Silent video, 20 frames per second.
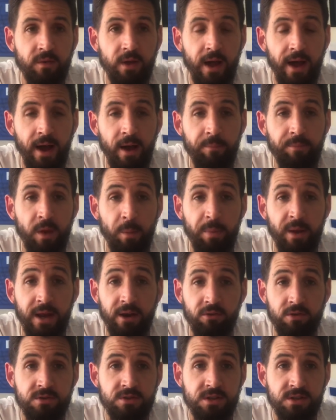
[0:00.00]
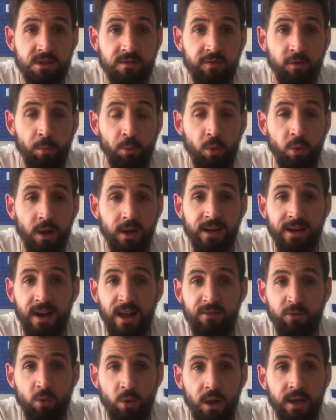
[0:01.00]
appearances at Football League
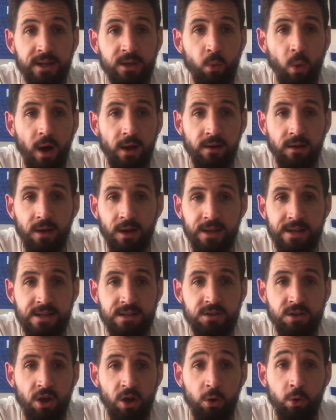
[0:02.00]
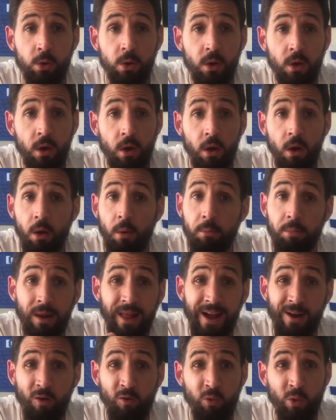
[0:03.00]
level, League 1 and League 2,
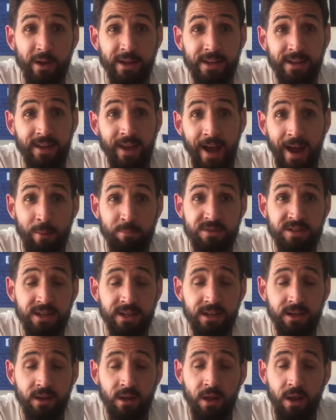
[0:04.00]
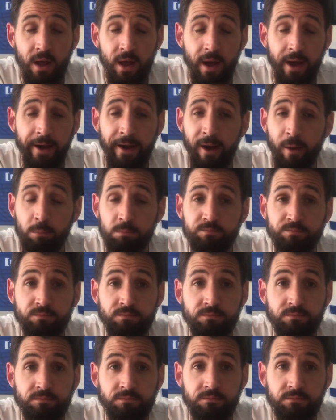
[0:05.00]
playoff winning captain, and
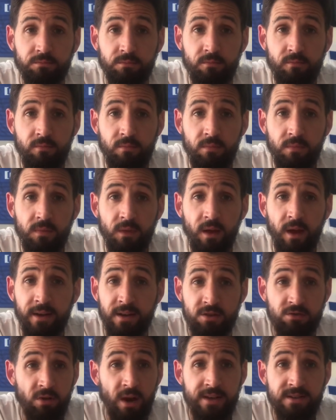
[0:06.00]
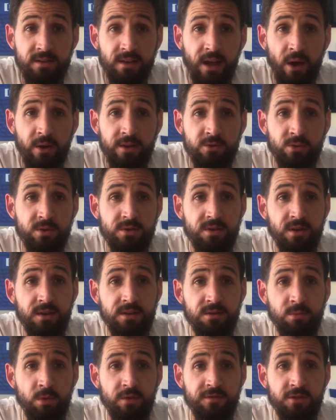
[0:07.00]
it's great to go into a
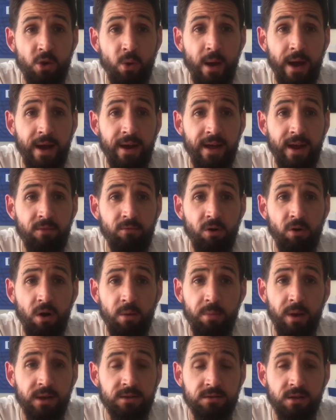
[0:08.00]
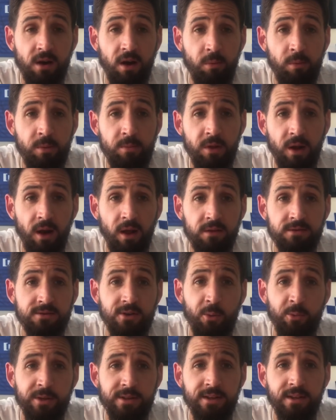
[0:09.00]
season with 2 out and out right backs. I can't remember the last
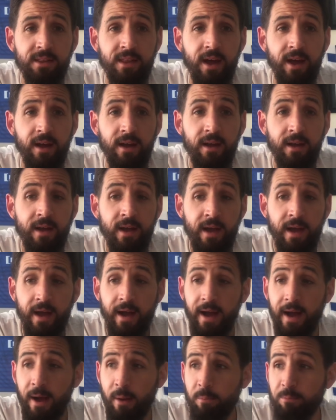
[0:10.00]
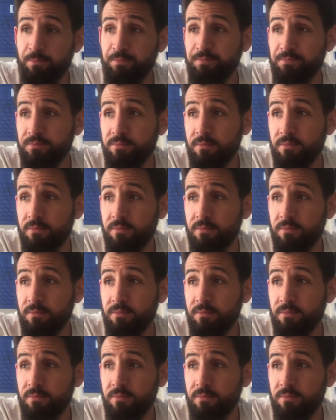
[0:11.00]
time we did that. And